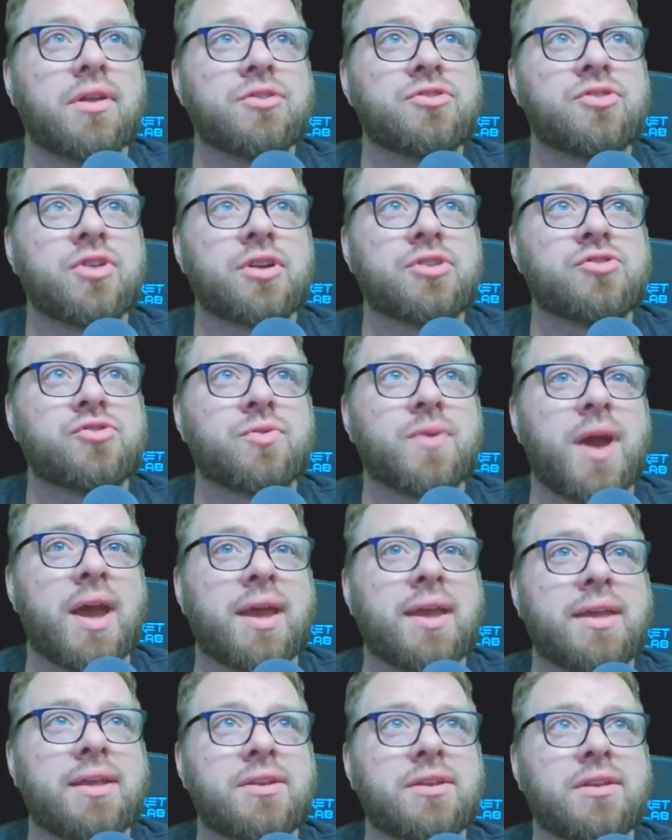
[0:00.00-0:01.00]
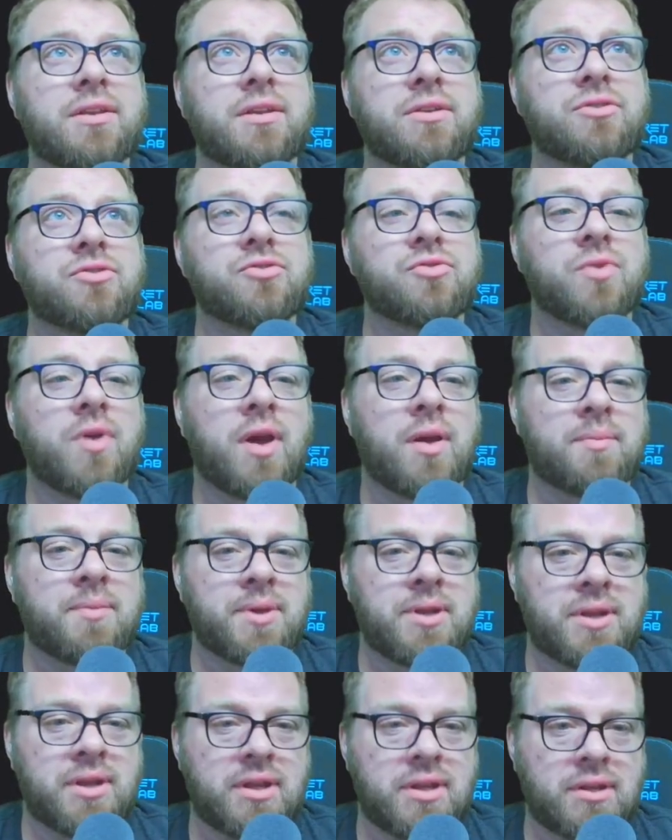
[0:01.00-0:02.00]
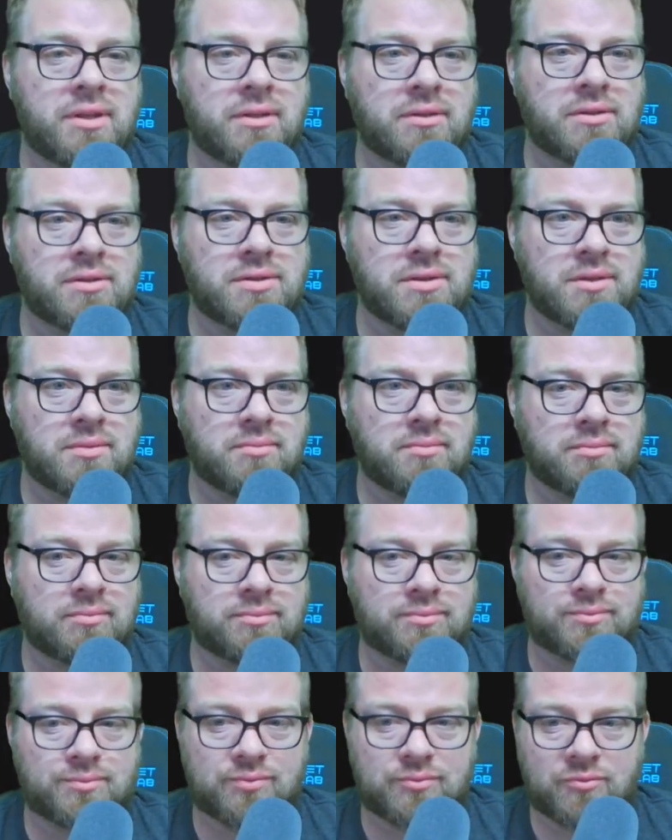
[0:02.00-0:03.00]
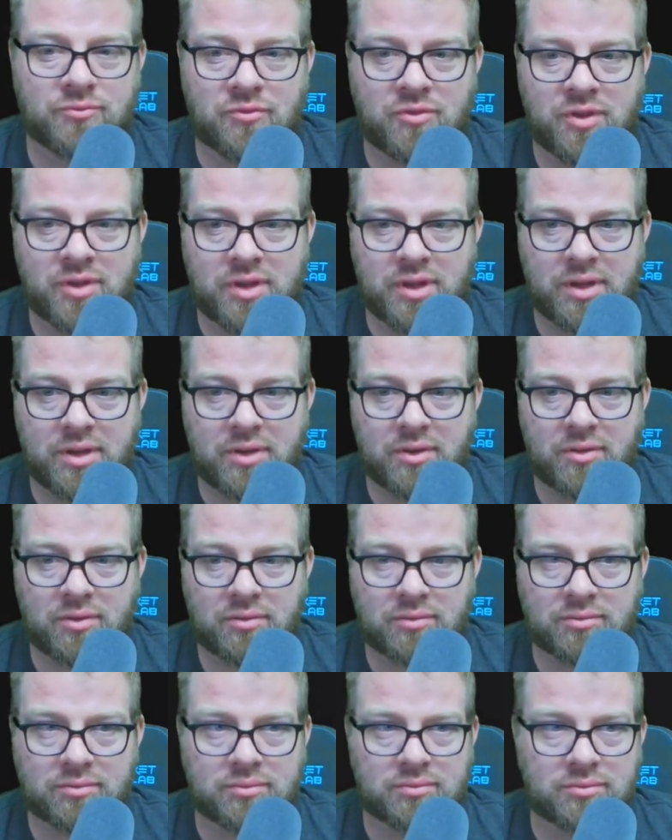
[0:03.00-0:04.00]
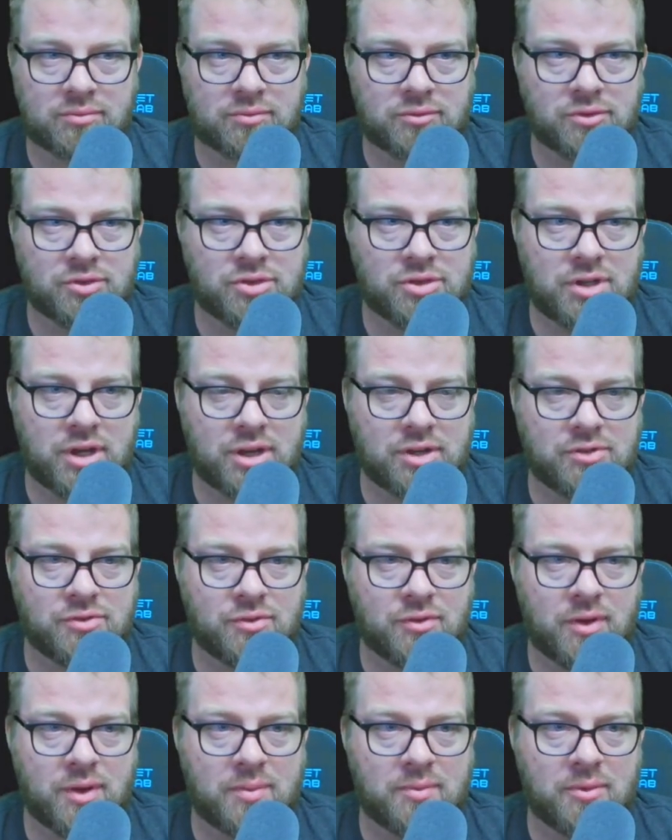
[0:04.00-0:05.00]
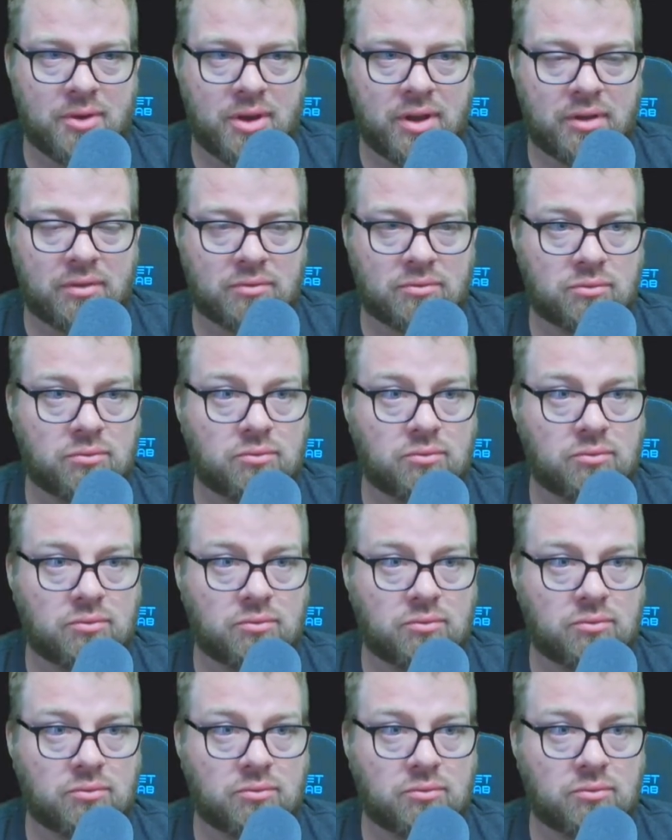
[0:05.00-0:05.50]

try dragging and dropping in some video. Change frame rate.